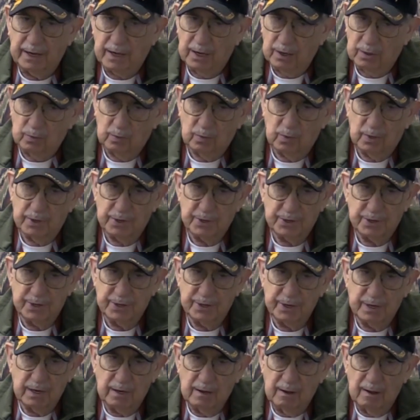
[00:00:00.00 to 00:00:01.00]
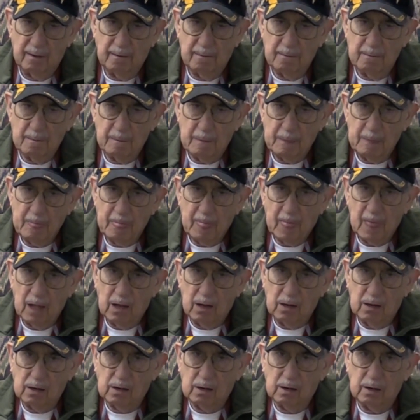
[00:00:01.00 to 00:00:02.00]
it was
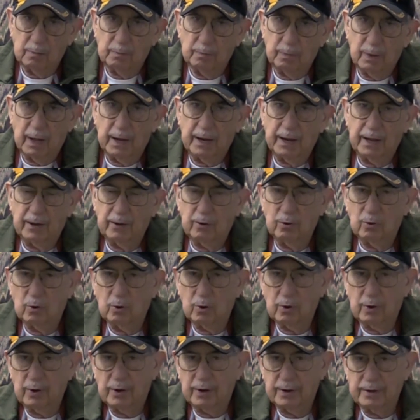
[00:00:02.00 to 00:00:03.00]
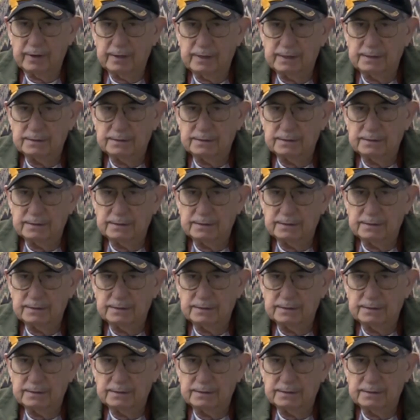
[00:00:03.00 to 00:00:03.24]
hard, but in order